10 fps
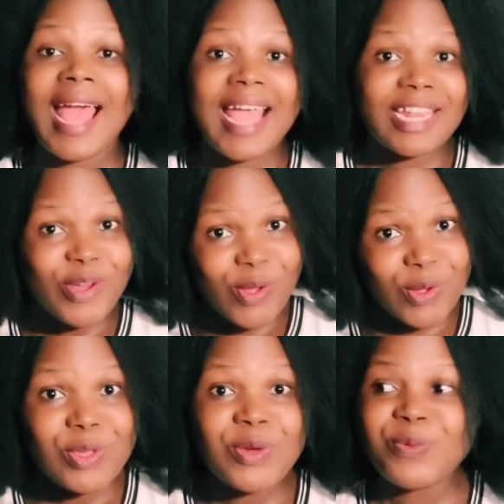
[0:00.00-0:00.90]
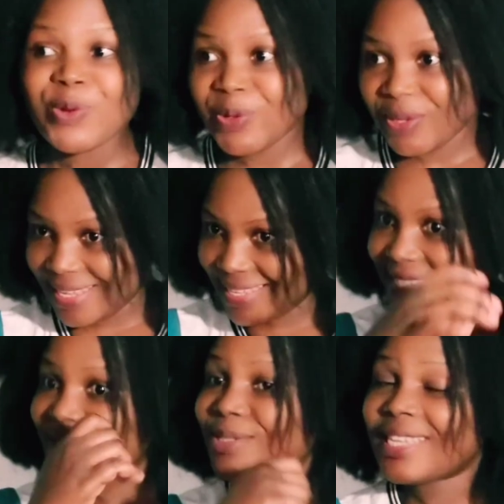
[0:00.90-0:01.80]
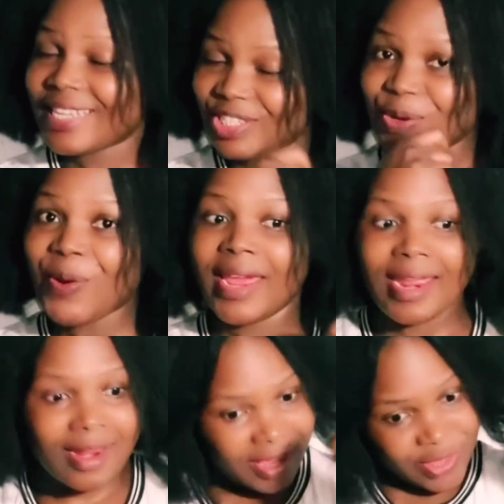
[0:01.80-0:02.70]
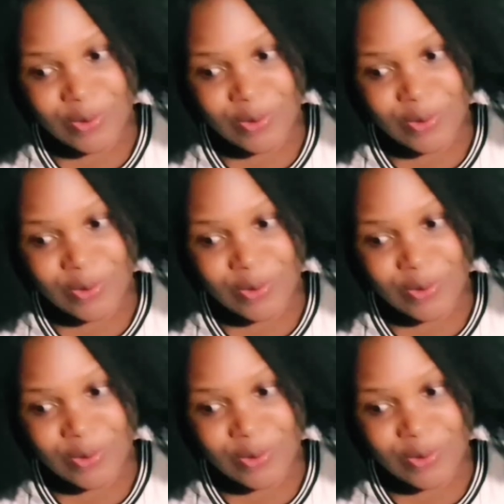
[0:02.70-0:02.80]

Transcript: I know all you want is to touch your hair,